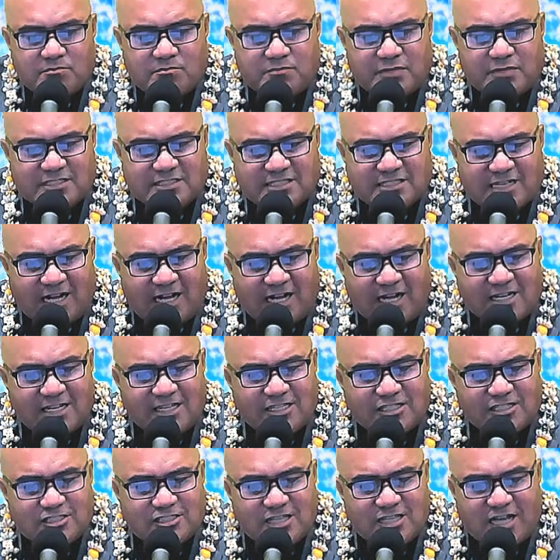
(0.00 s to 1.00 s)
But God
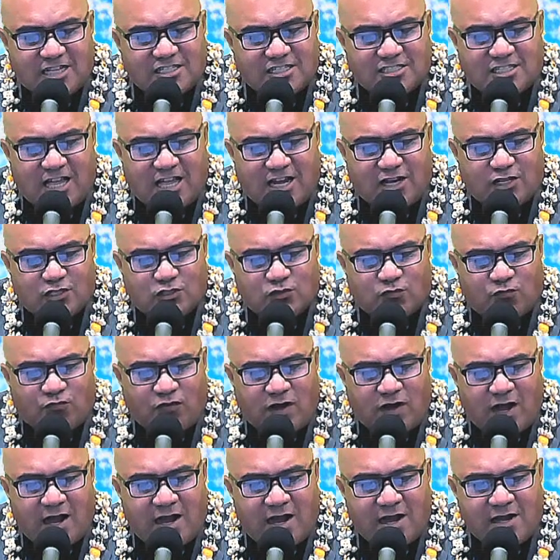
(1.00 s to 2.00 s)
is not
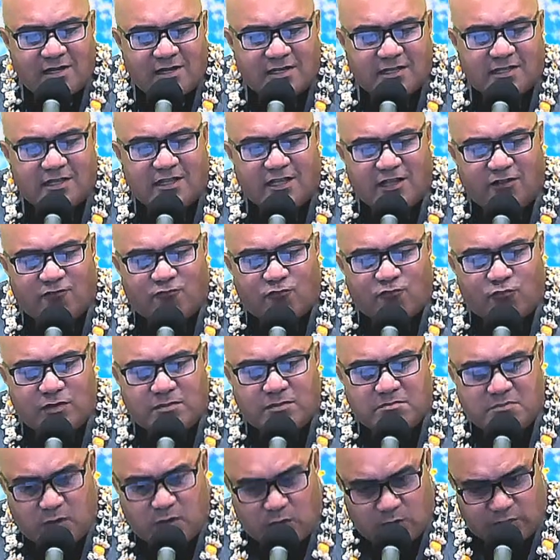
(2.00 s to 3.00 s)
satisfied if
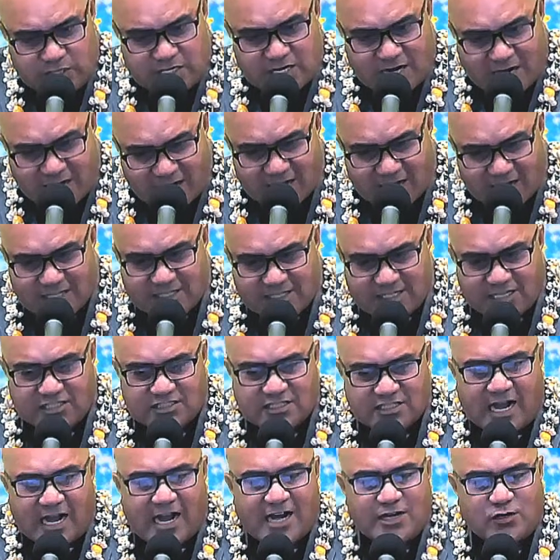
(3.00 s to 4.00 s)
we merely hide
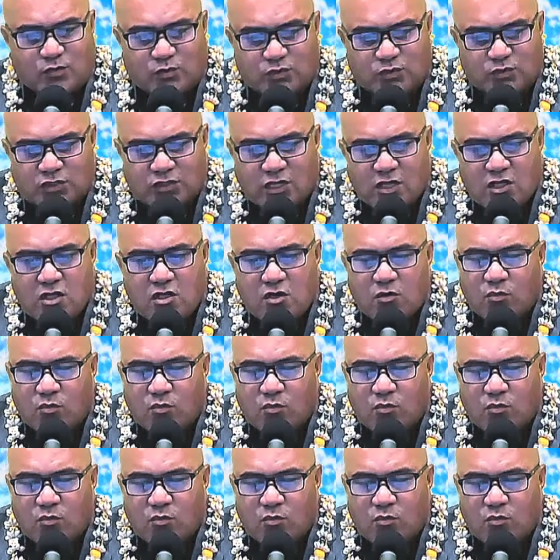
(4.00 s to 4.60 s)
these idols.